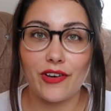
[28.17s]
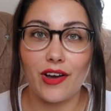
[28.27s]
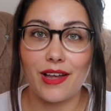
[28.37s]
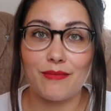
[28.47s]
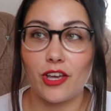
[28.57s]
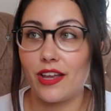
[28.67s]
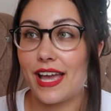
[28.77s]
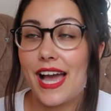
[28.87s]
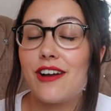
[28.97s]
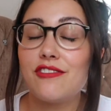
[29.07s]
I'm
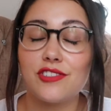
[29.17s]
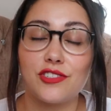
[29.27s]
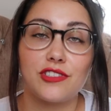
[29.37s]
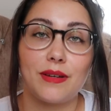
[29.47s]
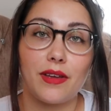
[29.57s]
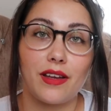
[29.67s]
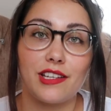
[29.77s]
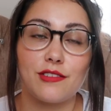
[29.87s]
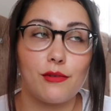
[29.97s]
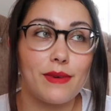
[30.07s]
going out or I'm
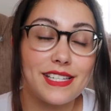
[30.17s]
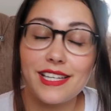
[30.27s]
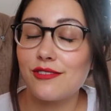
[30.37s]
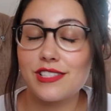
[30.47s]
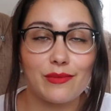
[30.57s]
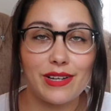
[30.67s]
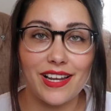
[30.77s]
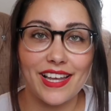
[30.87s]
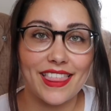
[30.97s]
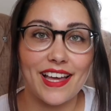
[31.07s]
going to a wedding or somewhere
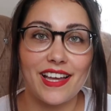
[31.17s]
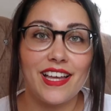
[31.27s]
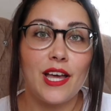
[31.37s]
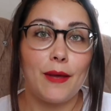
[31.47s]
like that.